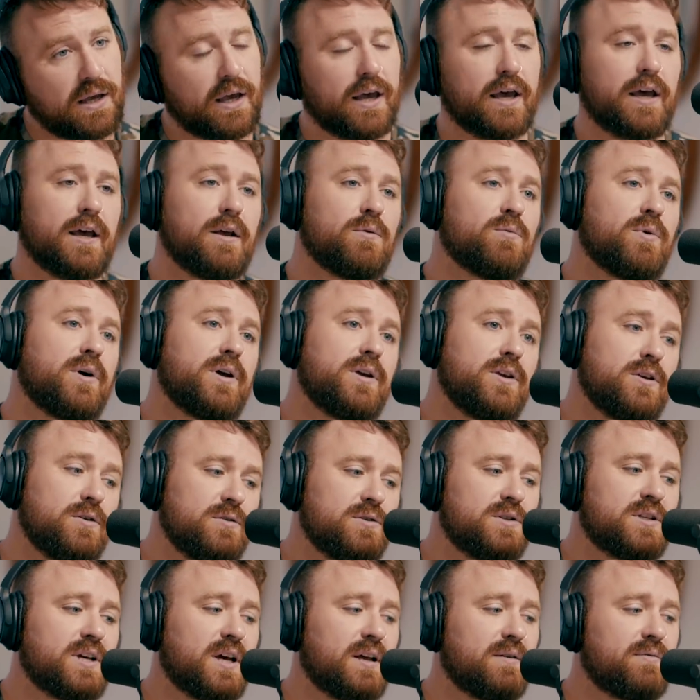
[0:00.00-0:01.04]
and what you
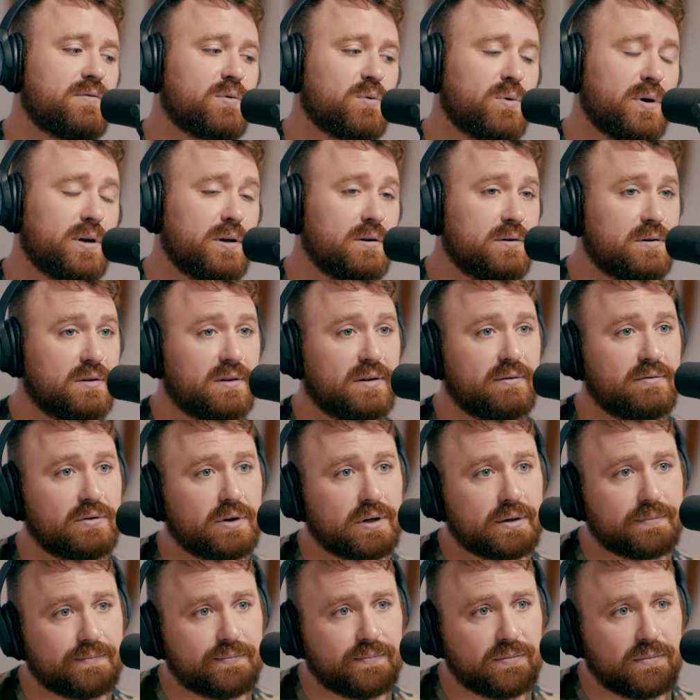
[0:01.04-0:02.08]
set for what you're
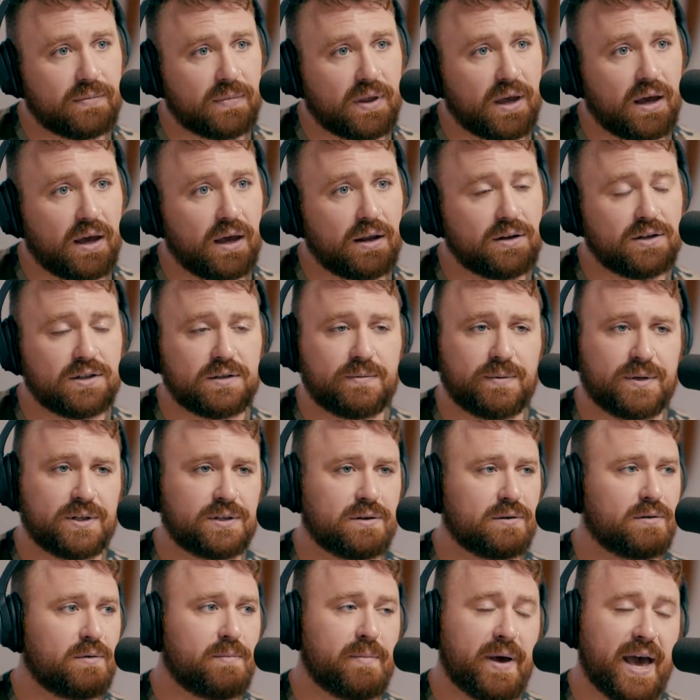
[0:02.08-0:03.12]
delivering. Mm. And just make
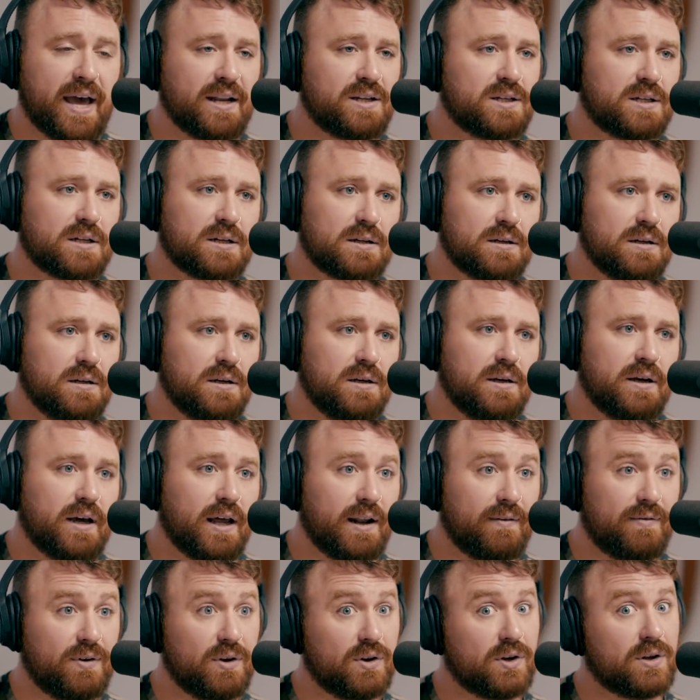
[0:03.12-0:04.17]
sure they're matching.
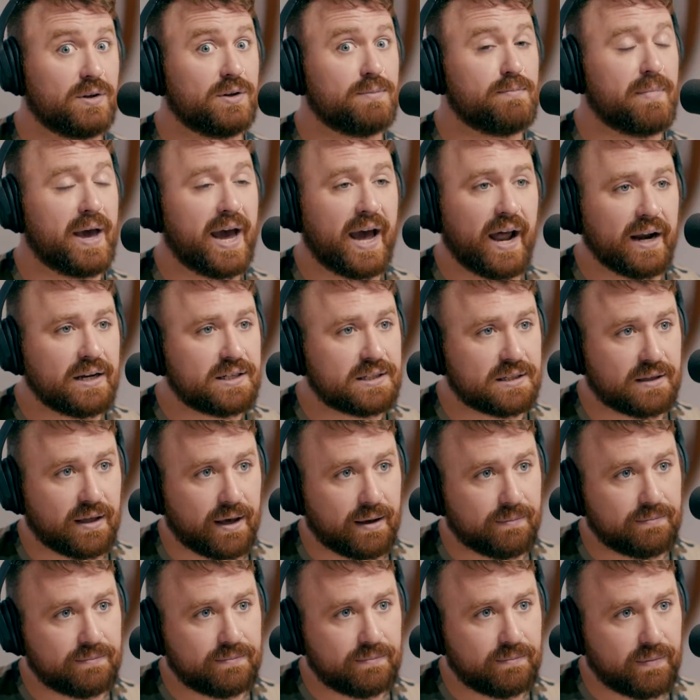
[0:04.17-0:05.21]
And if you can match
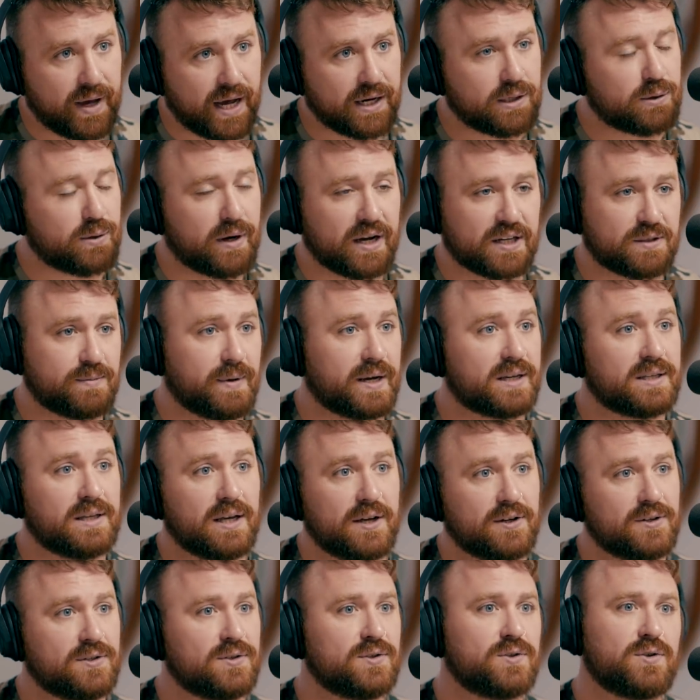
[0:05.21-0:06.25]
them, match your
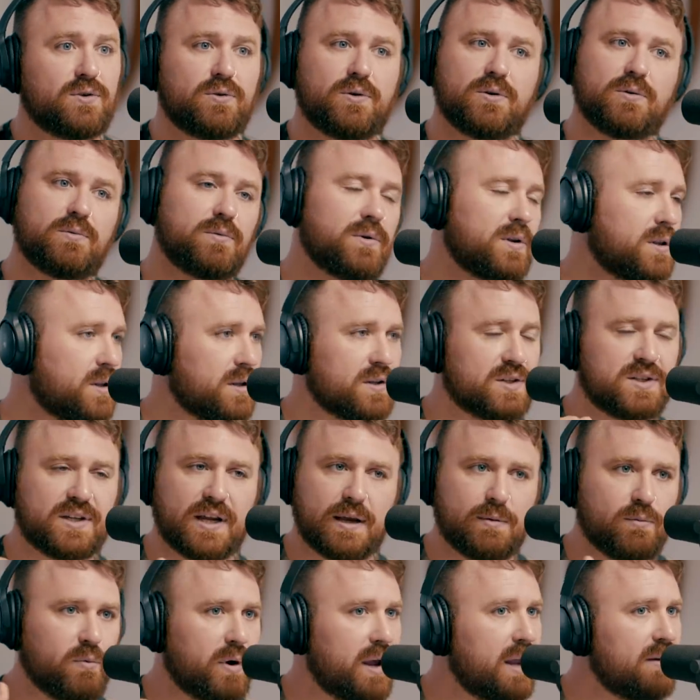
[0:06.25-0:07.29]
expectations, they're in the
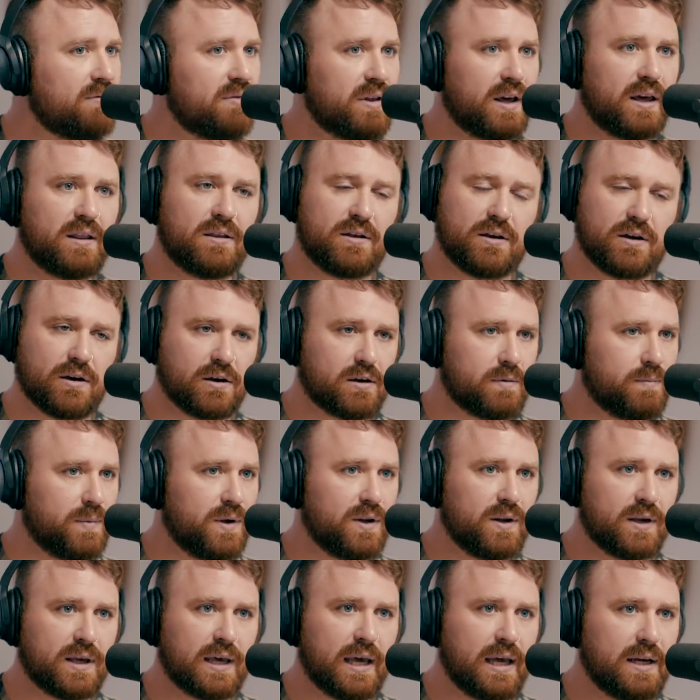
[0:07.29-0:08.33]
same wavelength, good
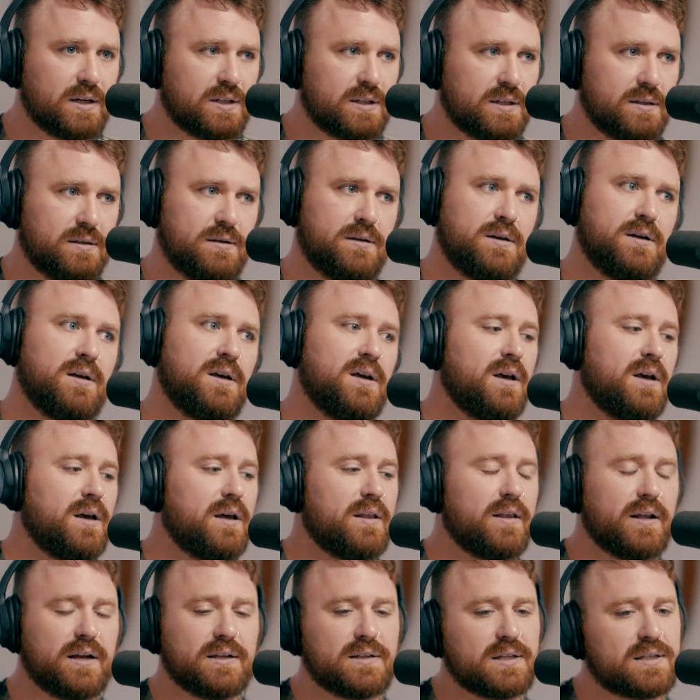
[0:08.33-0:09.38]
communication,
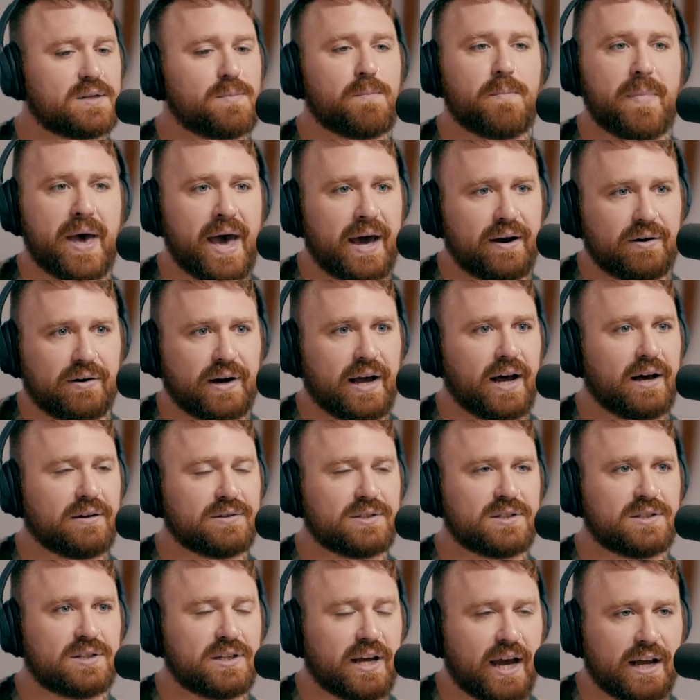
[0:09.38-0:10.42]
then it doesn't matter how
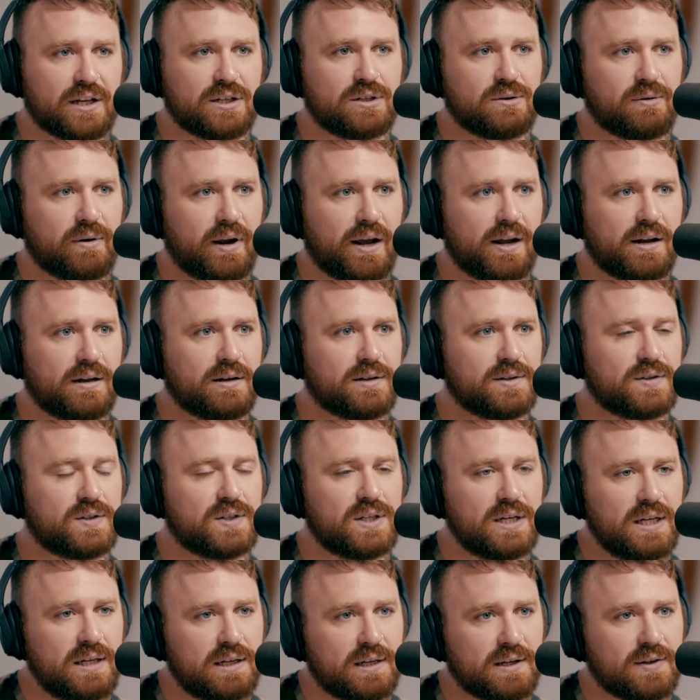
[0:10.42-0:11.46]
saturated a
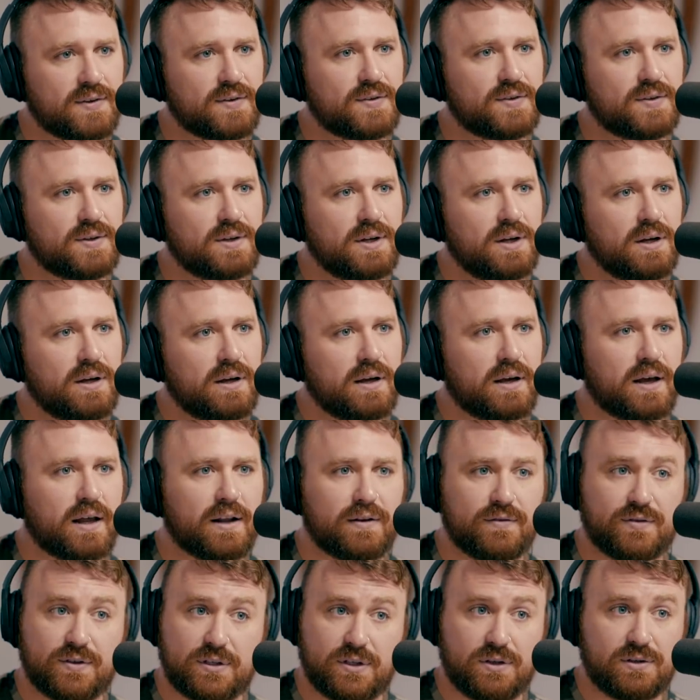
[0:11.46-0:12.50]
scene is. And
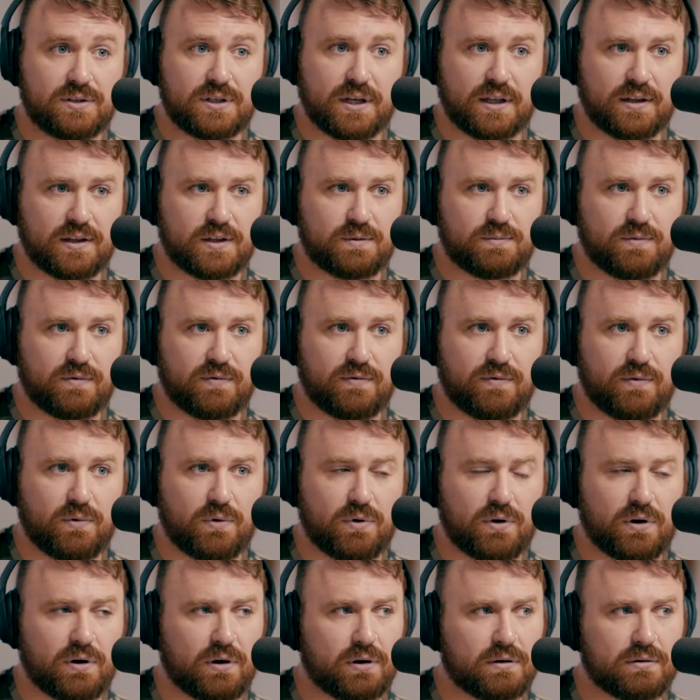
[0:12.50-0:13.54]
as you said this
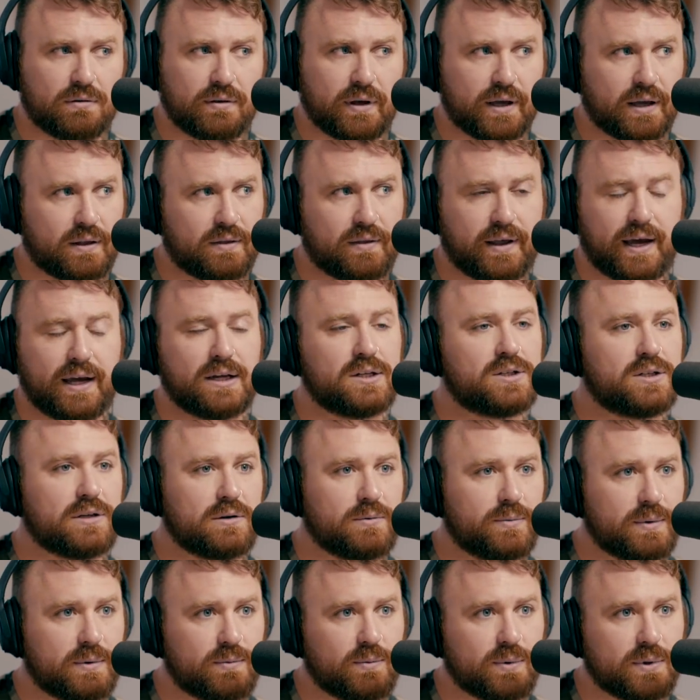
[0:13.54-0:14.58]
before, like last year
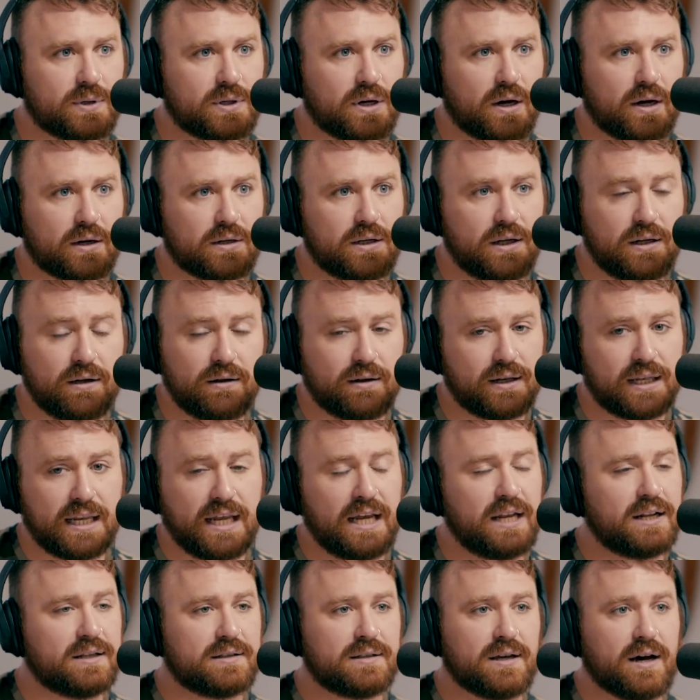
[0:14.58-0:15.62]
we, we talked, you don't
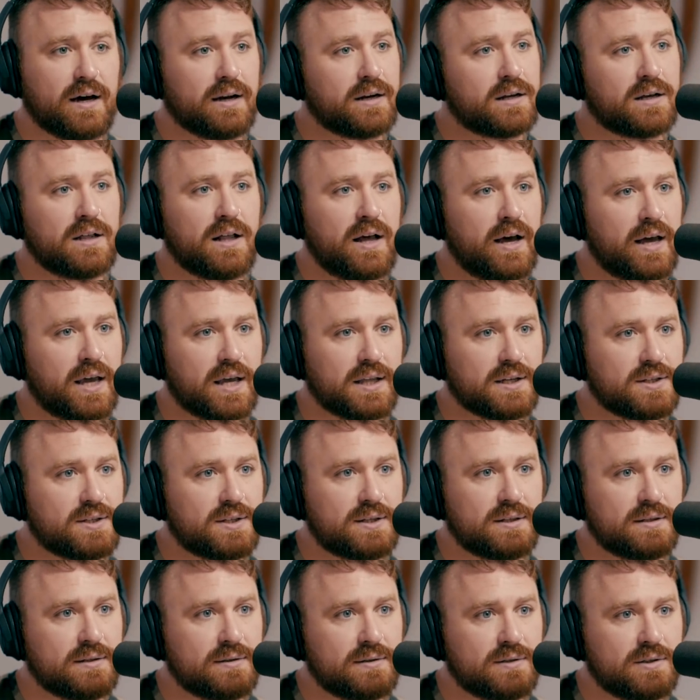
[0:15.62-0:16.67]
need a ton of
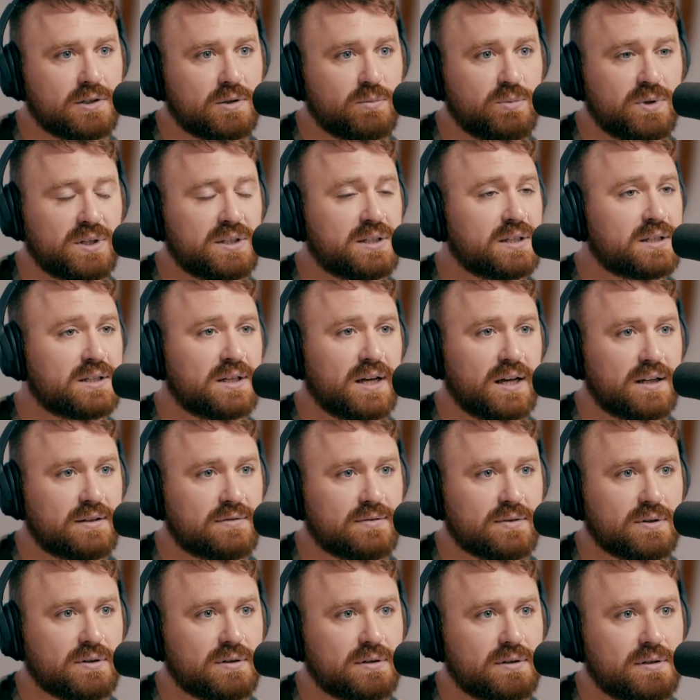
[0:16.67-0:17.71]
clients to be
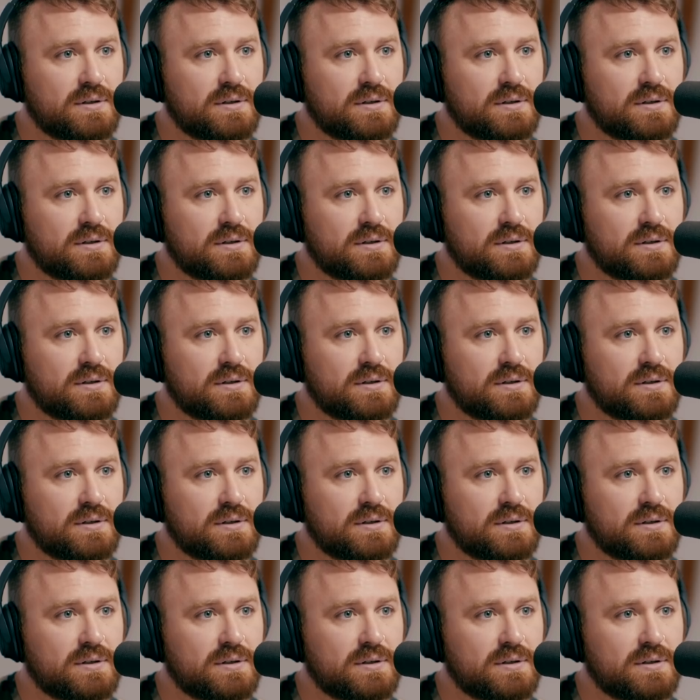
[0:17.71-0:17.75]
successful.